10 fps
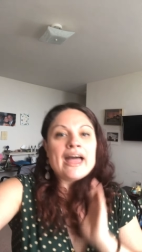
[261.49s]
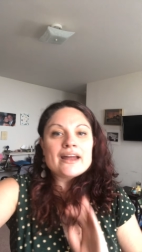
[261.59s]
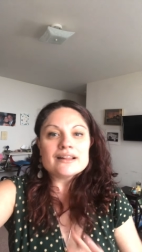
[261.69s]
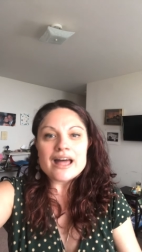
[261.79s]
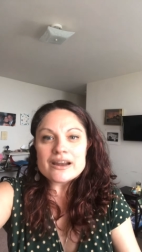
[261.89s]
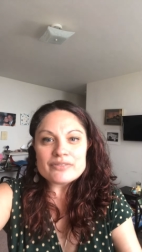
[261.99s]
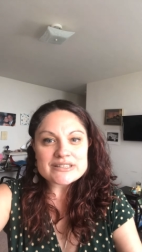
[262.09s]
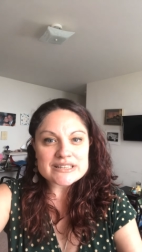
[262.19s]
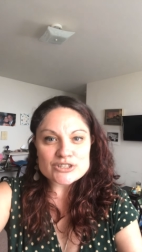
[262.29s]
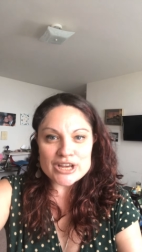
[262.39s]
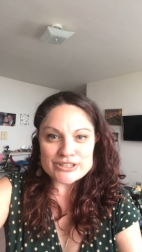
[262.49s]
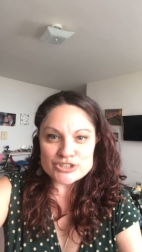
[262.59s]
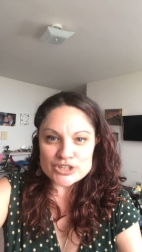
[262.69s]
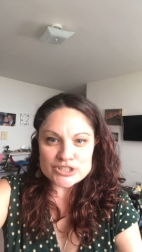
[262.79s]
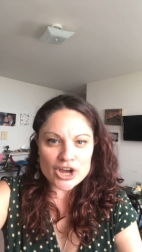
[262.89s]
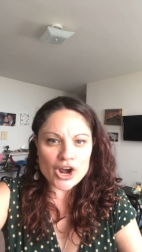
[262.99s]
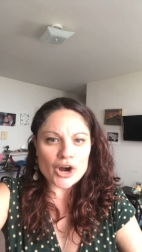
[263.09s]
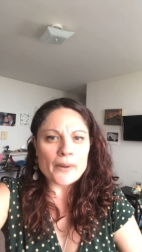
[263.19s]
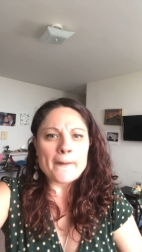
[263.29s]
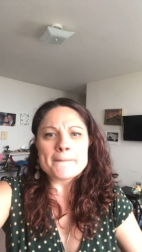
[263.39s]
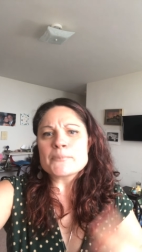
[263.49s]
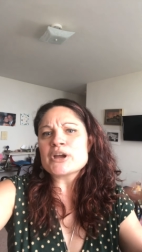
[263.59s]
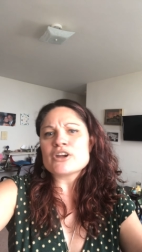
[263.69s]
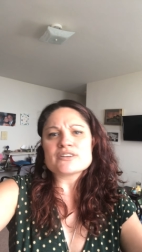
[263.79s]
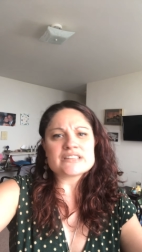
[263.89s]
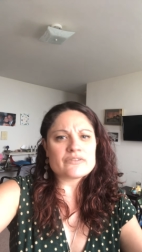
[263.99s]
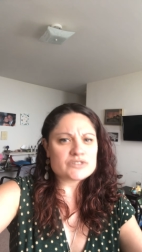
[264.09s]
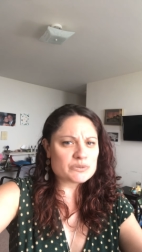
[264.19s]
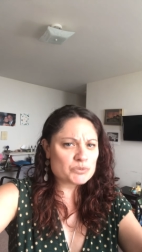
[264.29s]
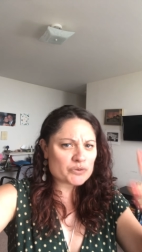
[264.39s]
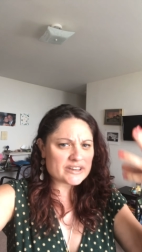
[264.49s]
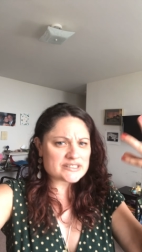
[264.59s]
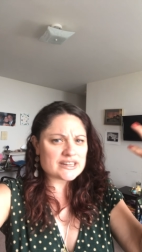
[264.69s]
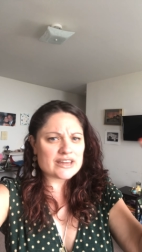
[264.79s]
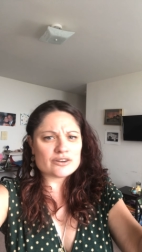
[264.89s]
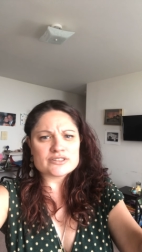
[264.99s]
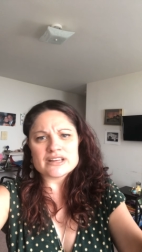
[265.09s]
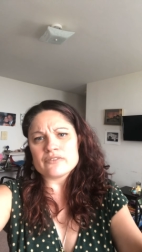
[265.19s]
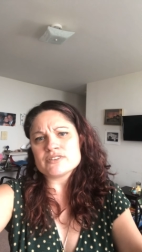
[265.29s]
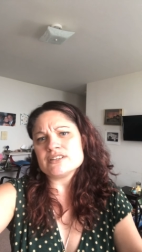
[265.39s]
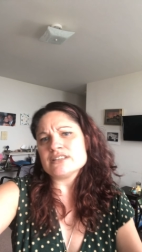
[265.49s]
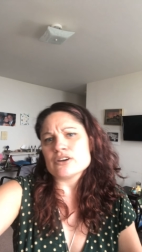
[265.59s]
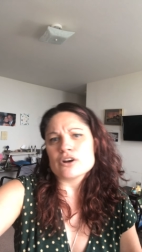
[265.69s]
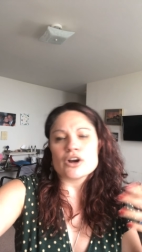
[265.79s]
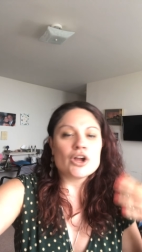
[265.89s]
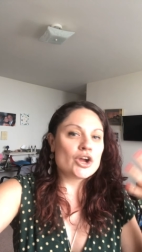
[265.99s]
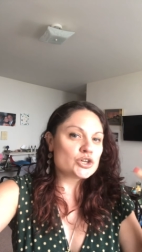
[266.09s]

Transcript: And a lot of the suggestions are bring yourself to the movies, take yourself to dinner,